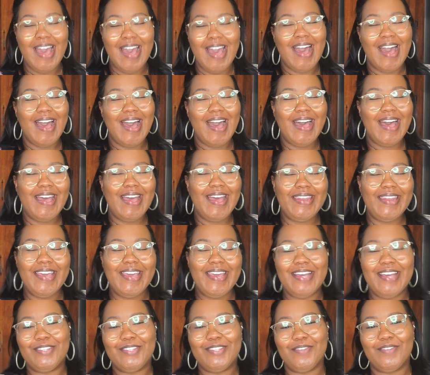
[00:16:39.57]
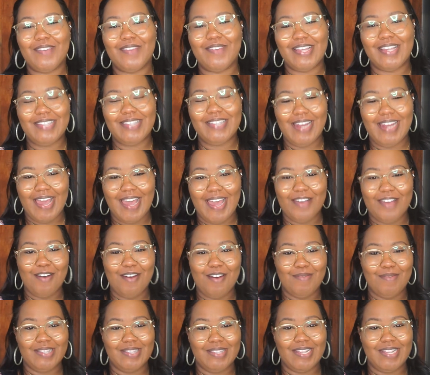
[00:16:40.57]
And don't forget to like,
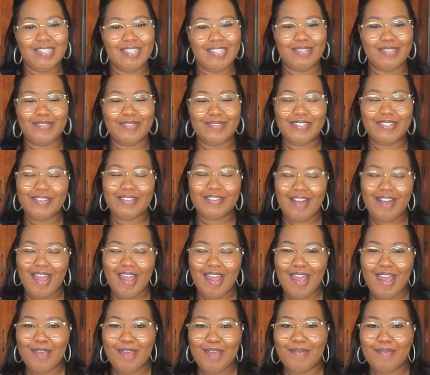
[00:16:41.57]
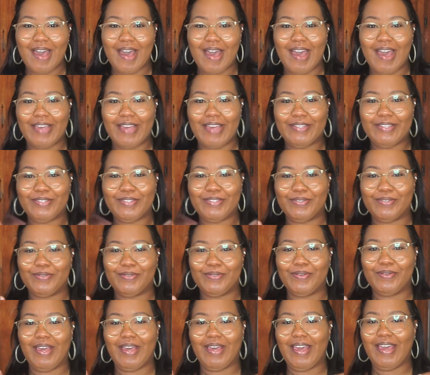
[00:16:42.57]
comment, and subscribe. I
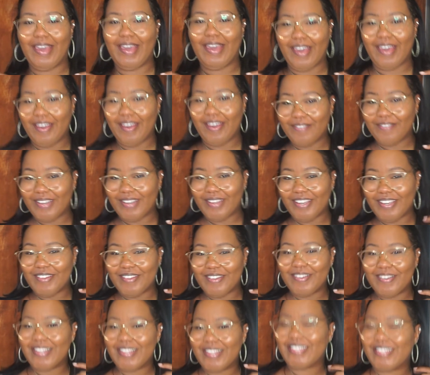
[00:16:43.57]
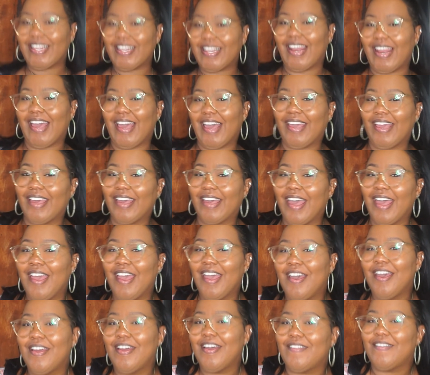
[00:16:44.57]
do hair videos, like
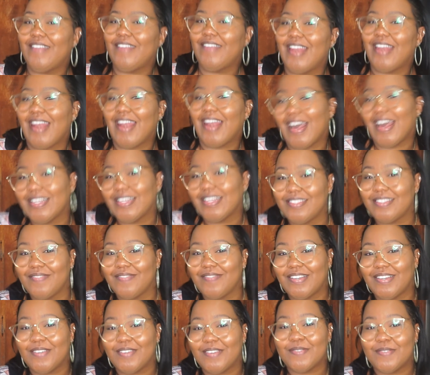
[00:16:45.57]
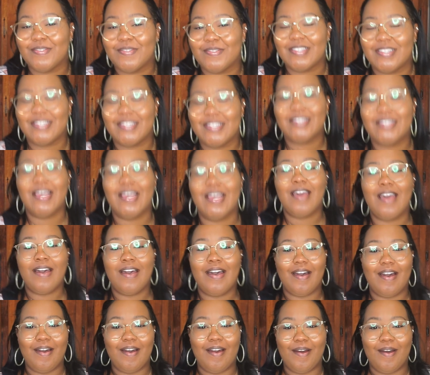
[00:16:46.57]
relaxer videos,
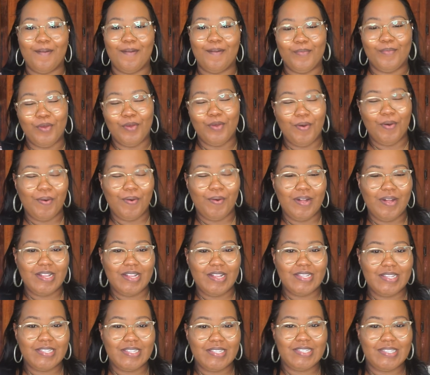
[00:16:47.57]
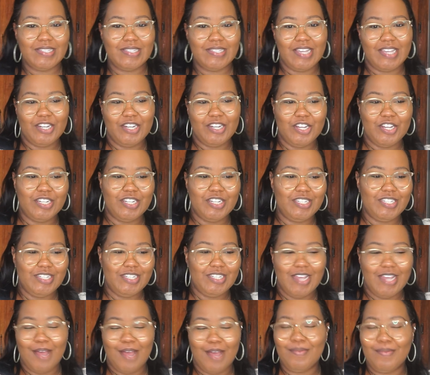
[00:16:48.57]
hauls,
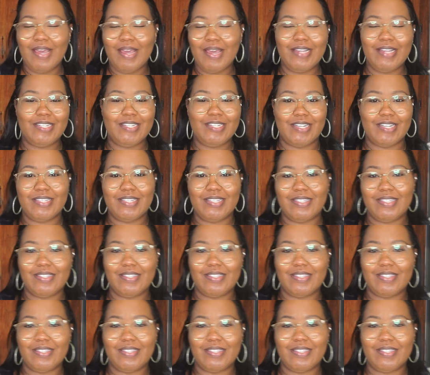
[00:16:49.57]
technology. I'm like just,